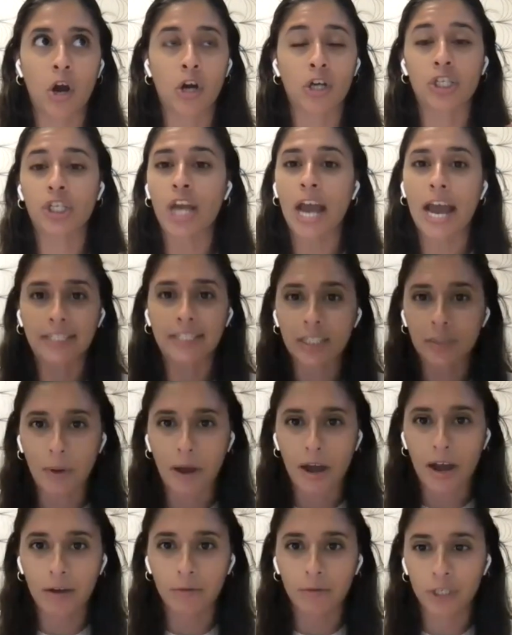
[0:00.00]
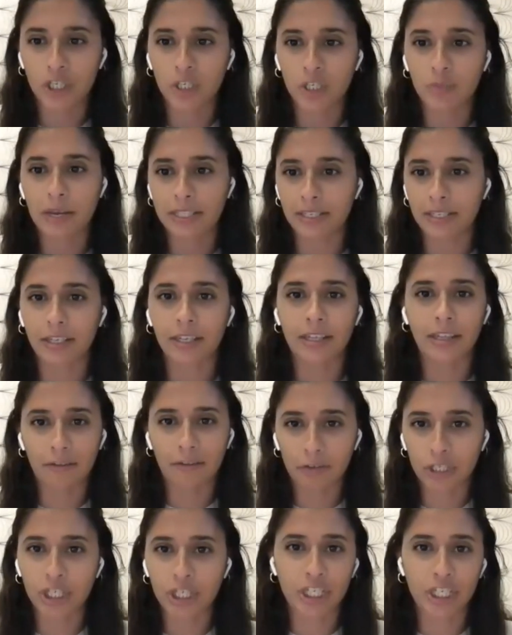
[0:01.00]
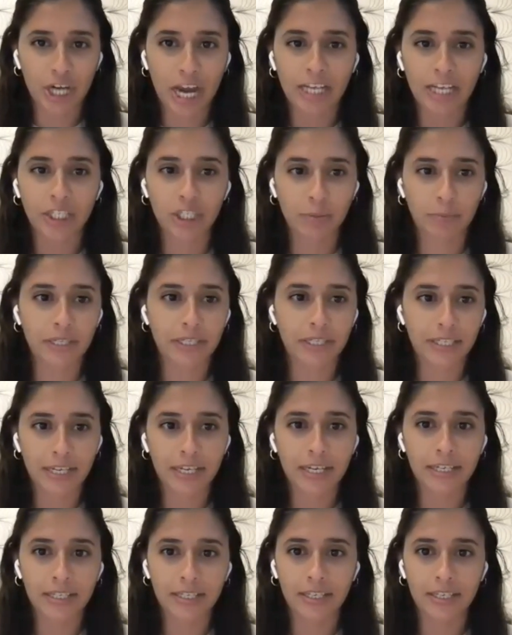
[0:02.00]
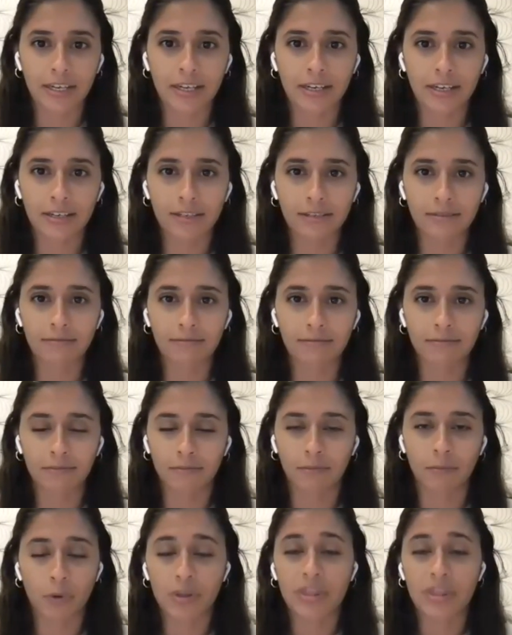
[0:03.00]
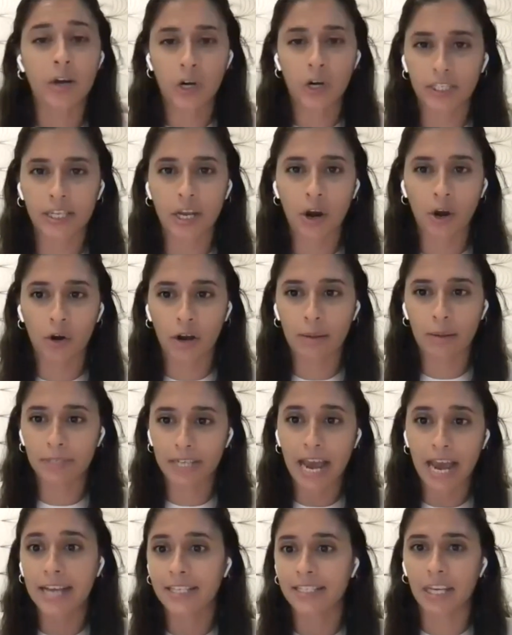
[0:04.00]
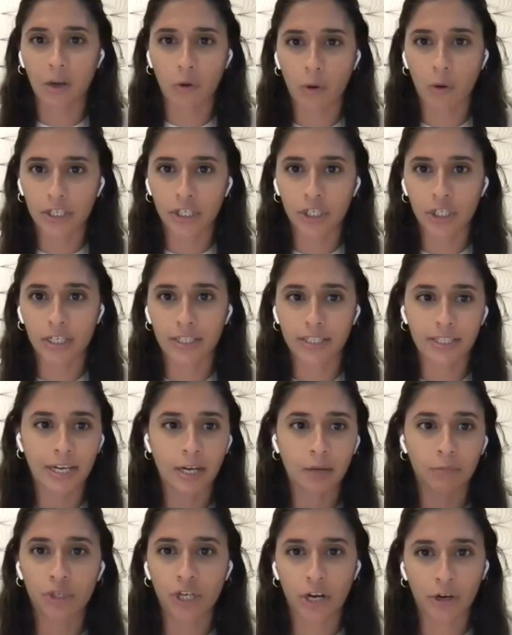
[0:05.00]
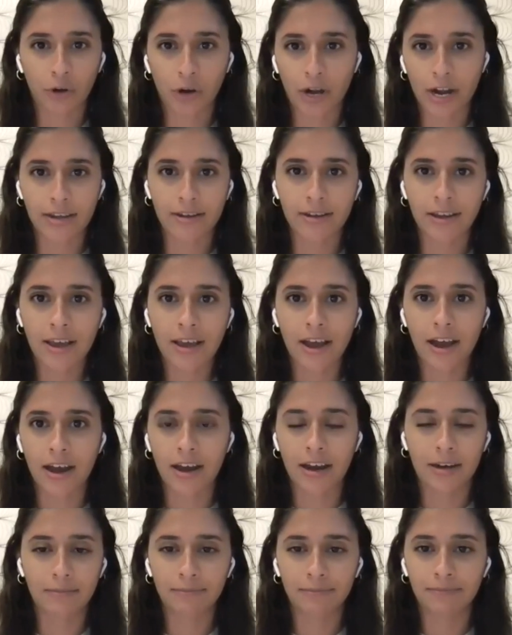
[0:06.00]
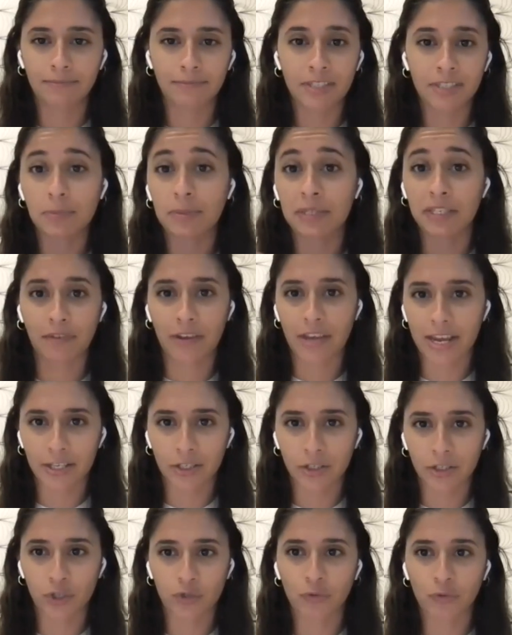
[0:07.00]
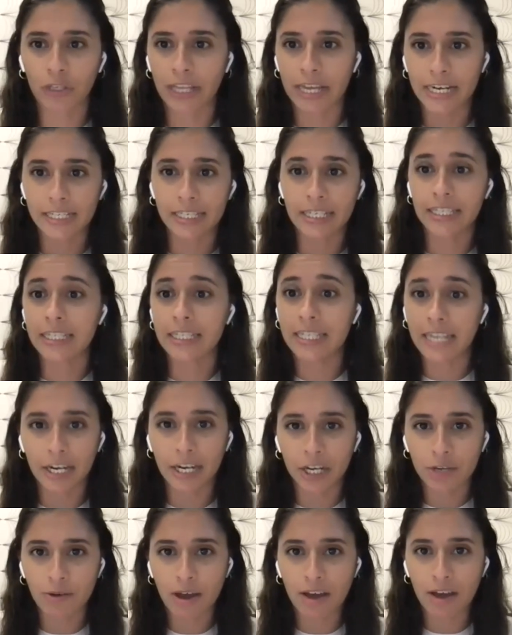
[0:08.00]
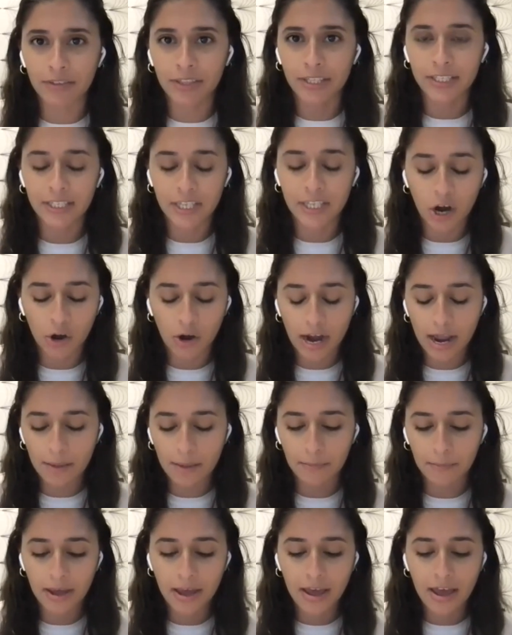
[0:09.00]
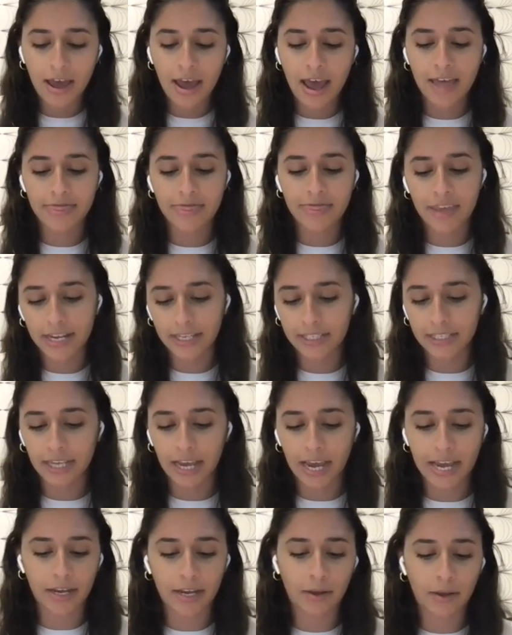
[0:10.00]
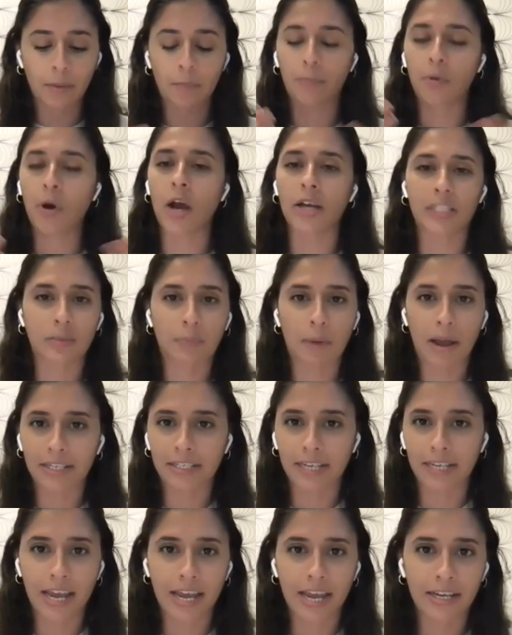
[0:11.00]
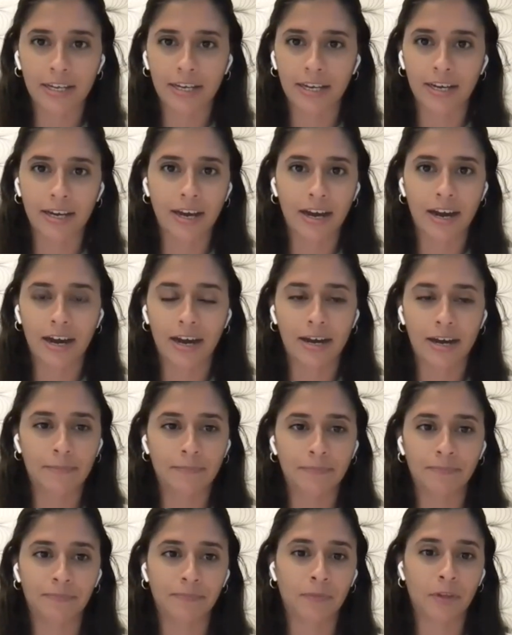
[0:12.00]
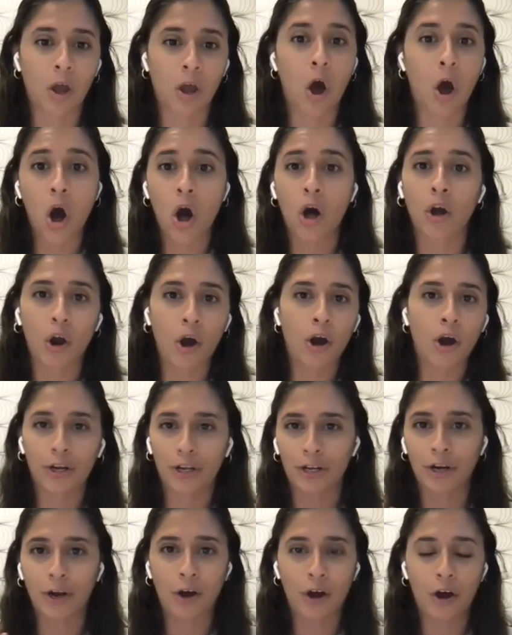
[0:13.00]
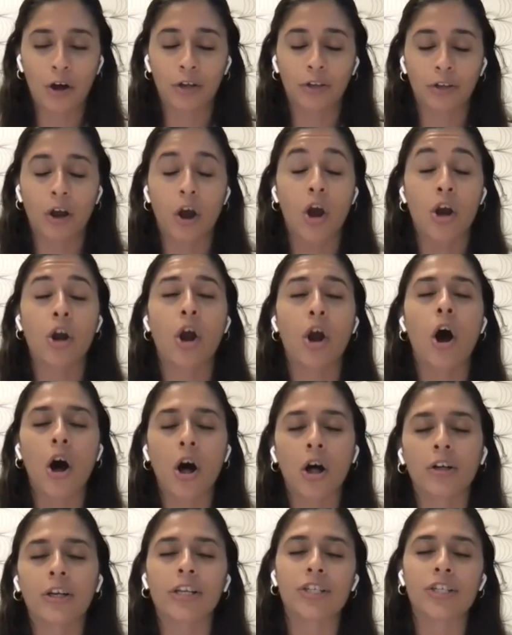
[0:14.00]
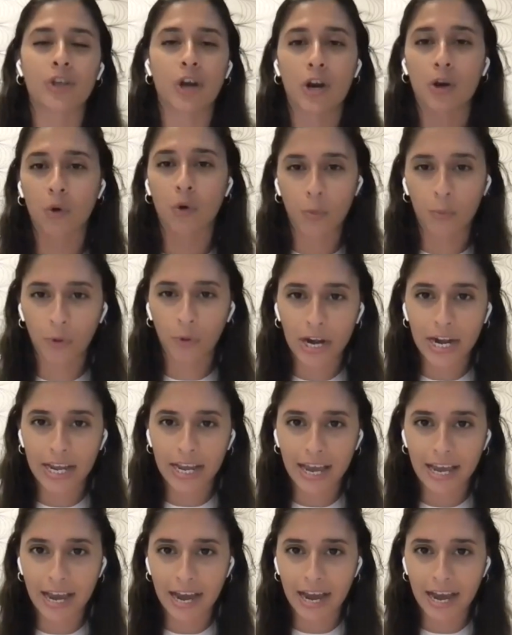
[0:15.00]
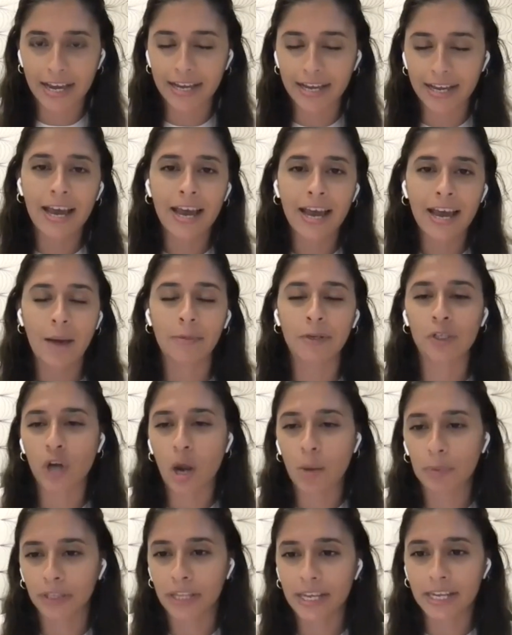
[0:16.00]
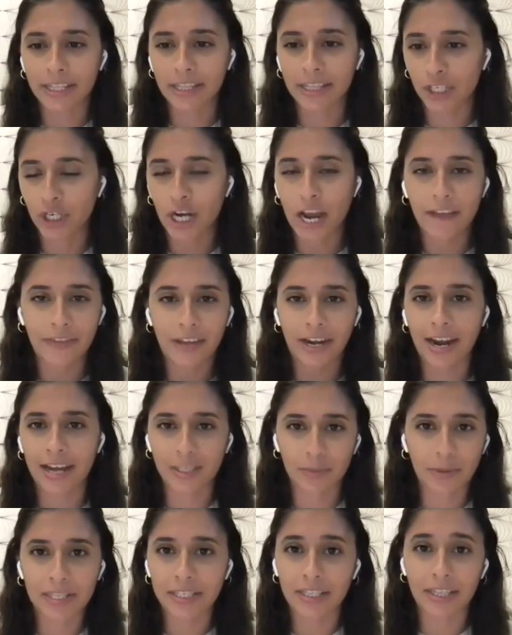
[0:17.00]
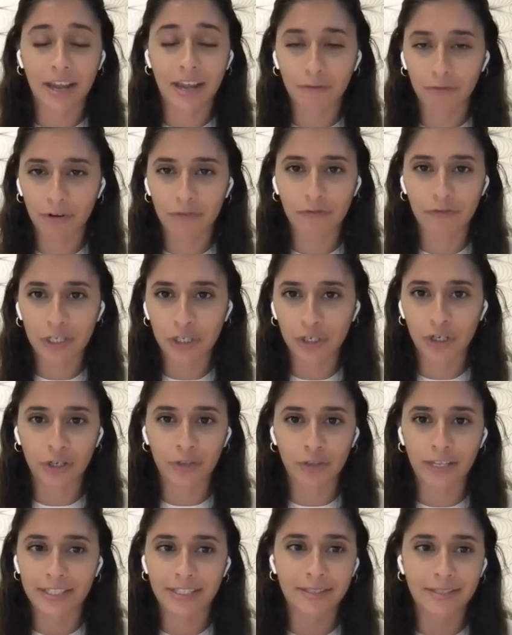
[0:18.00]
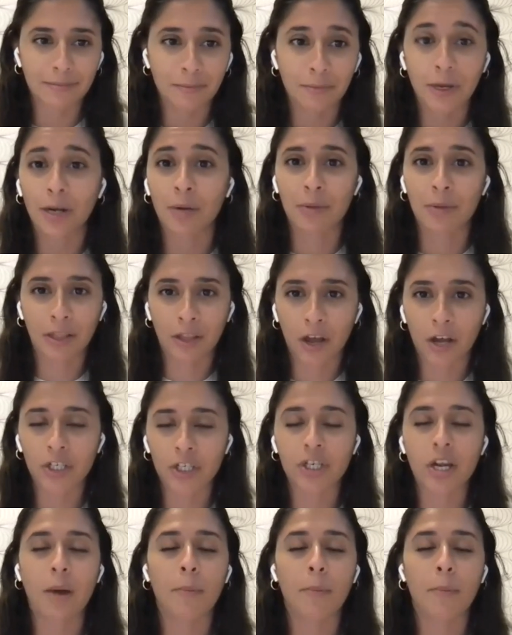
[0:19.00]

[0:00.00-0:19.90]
our chat spot, which is basically leveraging ChatGPT within our CRM to ask it questions to help generate specific answers related to the data you have in the CRM, and things like prospecting, are all gonna start incorporating AI. I'm gonna drop a link in the chat that has basically every feature that's gonna be launched.